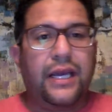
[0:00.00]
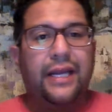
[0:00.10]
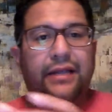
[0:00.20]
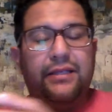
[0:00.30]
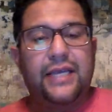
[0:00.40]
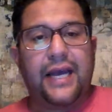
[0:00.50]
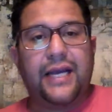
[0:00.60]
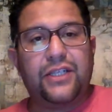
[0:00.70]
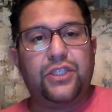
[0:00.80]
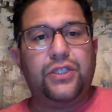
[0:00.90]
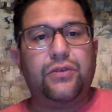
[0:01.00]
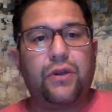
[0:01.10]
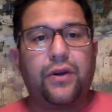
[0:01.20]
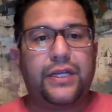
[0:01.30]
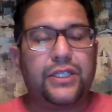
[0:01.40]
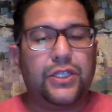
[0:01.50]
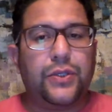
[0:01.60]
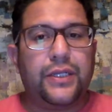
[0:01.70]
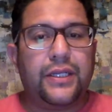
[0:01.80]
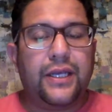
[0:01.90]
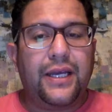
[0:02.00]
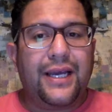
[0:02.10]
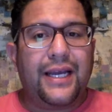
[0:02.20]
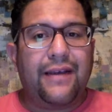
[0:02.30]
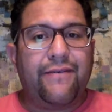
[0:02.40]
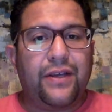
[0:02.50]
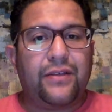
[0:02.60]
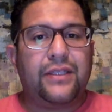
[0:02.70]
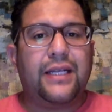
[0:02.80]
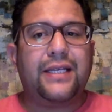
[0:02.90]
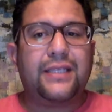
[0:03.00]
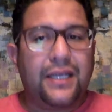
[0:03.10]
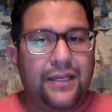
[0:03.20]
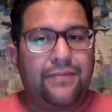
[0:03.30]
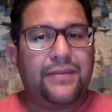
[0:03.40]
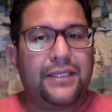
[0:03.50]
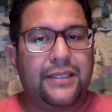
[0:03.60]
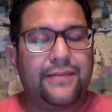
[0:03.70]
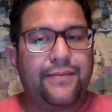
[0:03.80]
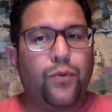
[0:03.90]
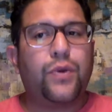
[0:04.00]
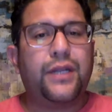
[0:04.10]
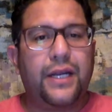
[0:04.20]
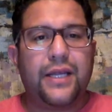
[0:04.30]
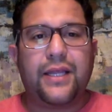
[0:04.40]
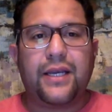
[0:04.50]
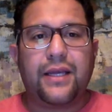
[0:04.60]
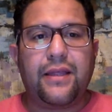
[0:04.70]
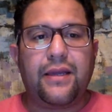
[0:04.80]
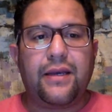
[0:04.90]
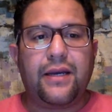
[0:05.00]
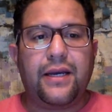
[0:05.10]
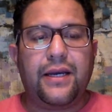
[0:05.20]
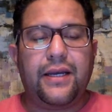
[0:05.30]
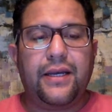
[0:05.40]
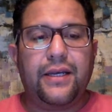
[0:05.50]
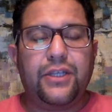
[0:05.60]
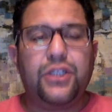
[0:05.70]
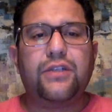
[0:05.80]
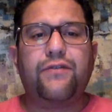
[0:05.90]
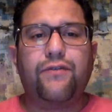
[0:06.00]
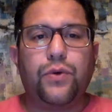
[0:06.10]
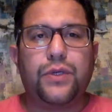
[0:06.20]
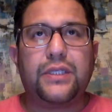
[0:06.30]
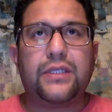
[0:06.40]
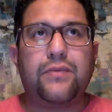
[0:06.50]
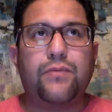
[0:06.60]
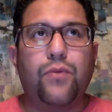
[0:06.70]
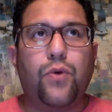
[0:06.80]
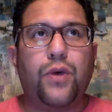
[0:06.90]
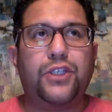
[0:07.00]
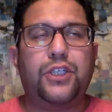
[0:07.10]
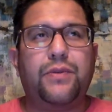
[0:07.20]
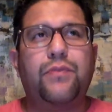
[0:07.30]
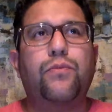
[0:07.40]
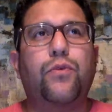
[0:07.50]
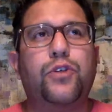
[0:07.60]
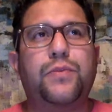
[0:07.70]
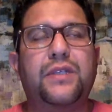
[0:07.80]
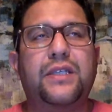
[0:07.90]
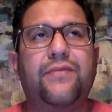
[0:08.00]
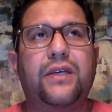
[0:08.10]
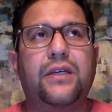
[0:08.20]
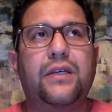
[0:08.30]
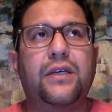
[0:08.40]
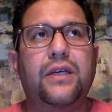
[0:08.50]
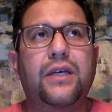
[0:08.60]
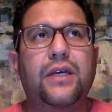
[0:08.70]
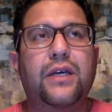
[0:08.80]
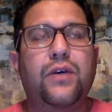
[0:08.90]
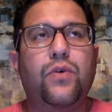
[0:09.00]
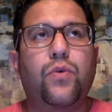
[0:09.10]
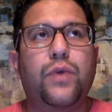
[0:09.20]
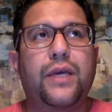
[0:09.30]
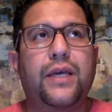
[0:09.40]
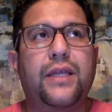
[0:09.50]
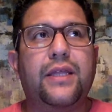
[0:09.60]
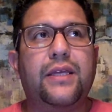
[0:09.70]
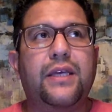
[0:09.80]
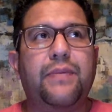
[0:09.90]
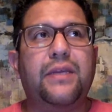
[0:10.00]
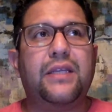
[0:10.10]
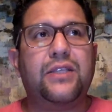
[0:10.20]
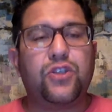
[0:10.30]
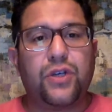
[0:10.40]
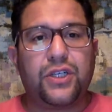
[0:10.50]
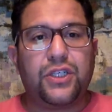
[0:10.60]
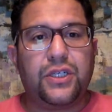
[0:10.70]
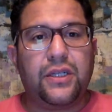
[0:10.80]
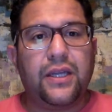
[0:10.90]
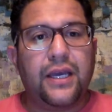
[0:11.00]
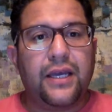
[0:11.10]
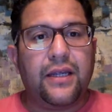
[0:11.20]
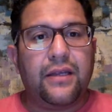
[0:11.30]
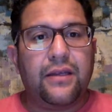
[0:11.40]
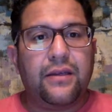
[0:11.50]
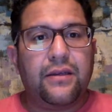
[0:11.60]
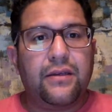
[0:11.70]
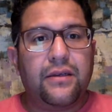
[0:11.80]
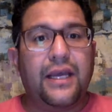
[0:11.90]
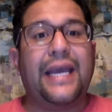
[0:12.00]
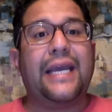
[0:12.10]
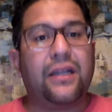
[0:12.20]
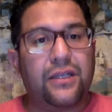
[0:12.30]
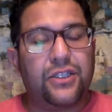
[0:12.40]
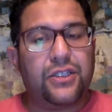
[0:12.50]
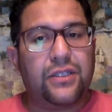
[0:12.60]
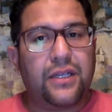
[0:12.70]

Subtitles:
and attach new learning to it. And I felt that at times, more than anything, I think I should have focused more. I should have been more specific with keeping instruction in English.